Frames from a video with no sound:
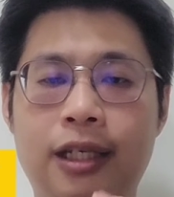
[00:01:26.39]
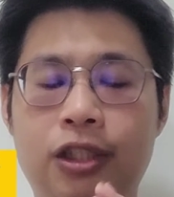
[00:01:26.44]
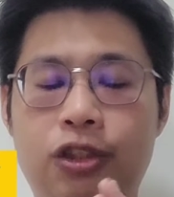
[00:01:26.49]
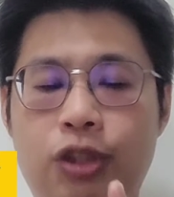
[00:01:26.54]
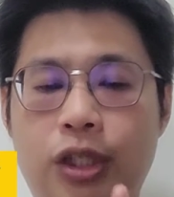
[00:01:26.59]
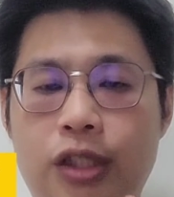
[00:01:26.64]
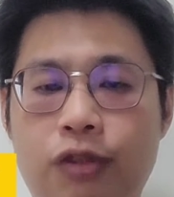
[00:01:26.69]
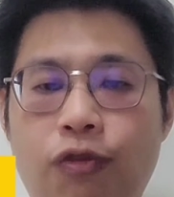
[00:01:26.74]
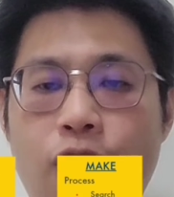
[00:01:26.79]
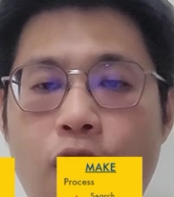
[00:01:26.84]

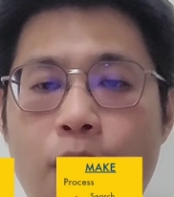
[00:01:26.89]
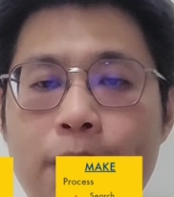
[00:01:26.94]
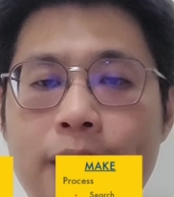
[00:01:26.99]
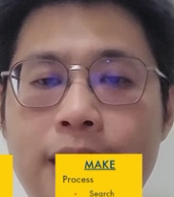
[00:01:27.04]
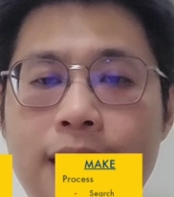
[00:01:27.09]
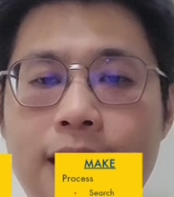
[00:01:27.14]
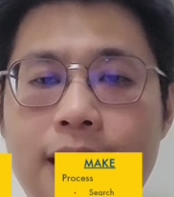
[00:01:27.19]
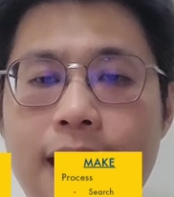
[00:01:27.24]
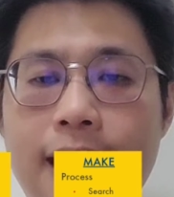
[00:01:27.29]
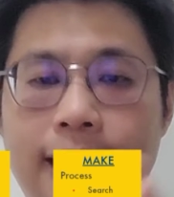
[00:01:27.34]

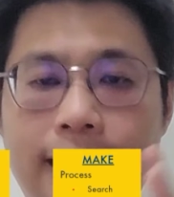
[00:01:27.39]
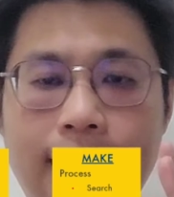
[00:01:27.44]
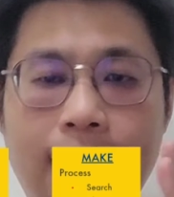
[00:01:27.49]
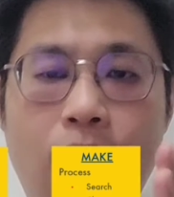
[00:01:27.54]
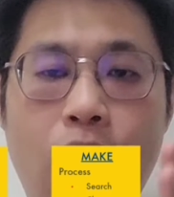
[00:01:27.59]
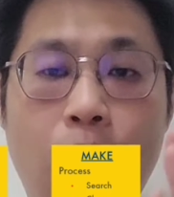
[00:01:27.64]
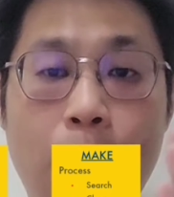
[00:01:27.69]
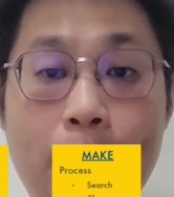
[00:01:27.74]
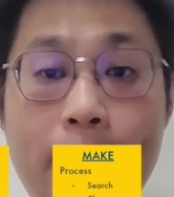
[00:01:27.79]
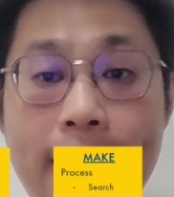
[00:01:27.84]
transforming the data,
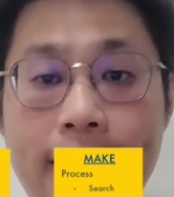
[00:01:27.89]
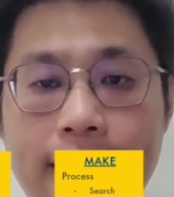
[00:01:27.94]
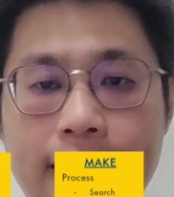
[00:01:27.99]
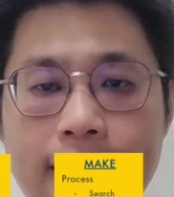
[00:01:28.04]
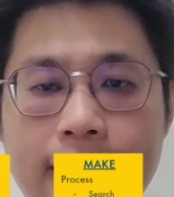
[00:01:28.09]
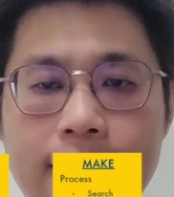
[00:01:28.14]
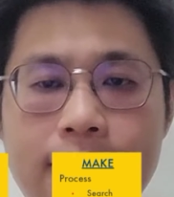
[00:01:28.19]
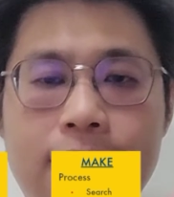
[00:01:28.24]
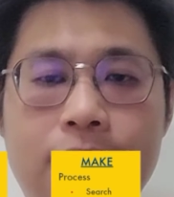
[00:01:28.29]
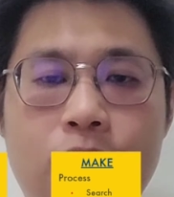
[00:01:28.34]
or
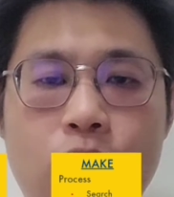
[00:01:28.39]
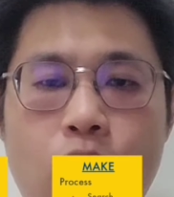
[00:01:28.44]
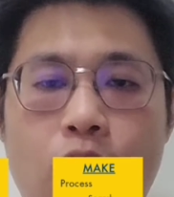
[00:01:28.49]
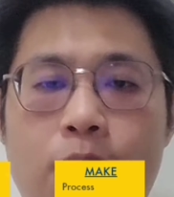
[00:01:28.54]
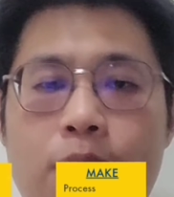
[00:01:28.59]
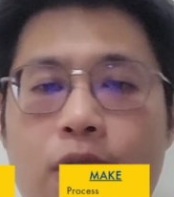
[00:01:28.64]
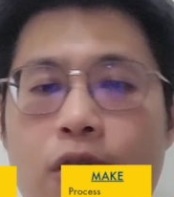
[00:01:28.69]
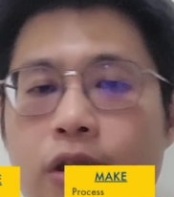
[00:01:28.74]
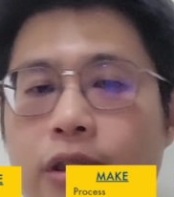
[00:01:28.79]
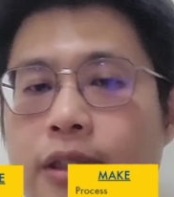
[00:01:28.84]
making it in the score
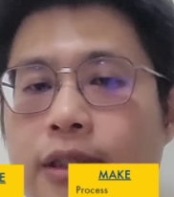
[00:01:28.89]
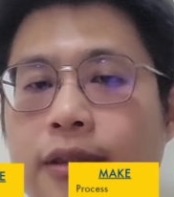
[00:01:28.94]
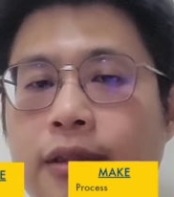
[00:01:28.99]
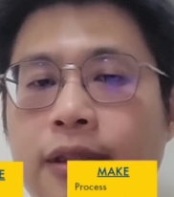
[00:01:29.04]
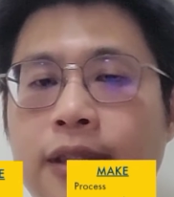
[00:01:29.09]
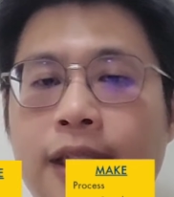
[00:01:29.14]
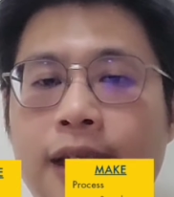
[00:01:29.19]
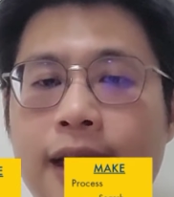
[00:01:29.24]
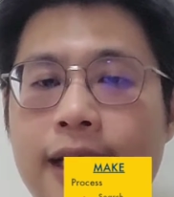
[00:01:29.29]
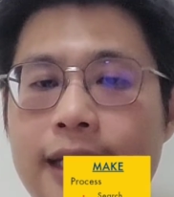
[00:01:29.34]

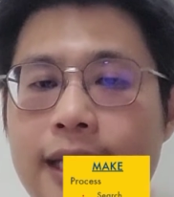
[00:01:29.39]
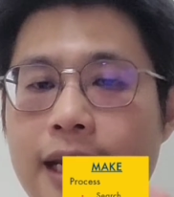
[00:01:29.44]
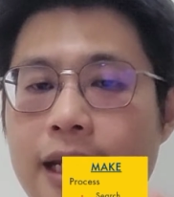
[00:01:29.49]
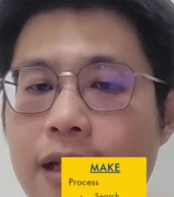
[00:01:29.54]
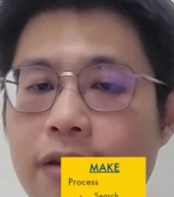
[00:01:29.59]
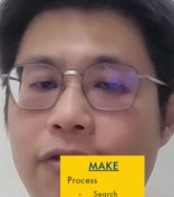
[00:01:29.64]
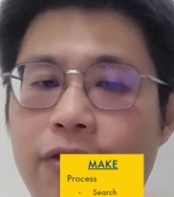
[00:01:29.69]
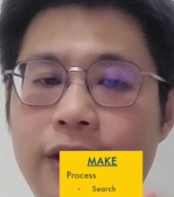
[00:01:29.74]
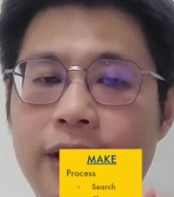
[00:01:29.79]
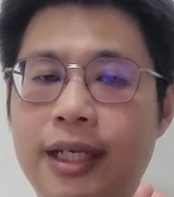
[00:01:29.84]
model,
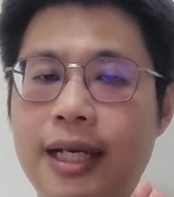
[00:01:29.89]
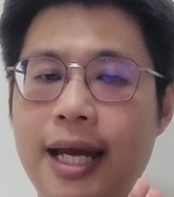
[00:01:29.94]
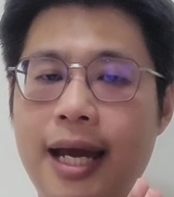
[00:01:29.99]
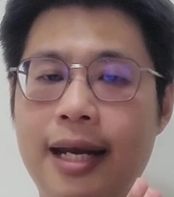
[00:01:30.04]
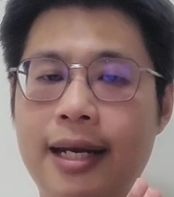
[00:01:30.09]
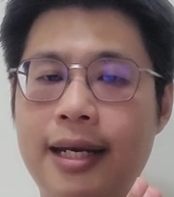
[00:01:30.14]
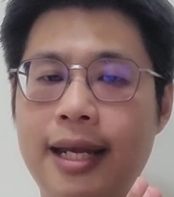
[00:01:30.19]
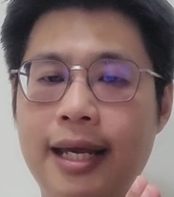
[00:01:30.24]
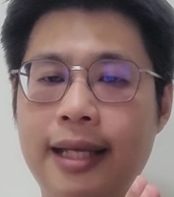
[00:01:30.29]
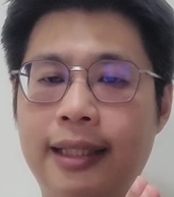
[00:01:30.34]
delivering
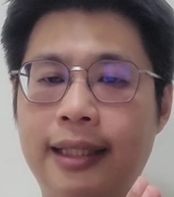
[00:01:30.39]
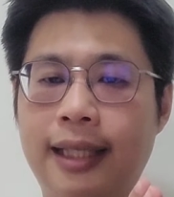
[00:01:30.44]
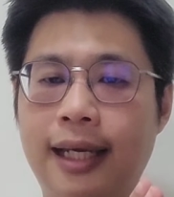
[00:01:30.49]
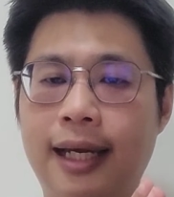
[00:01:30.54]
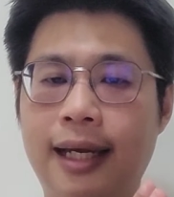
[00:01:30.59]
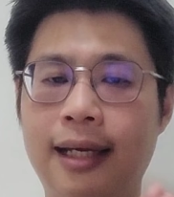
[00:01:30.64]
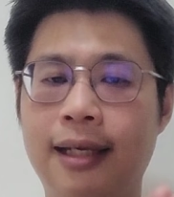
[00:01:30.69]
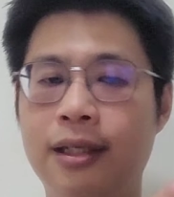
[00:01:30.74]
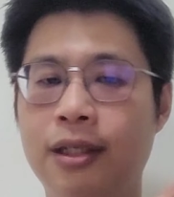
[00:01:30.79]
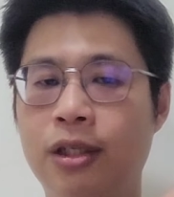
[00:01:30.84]
that
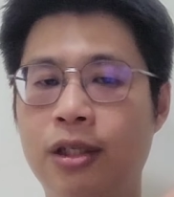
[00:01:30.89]
data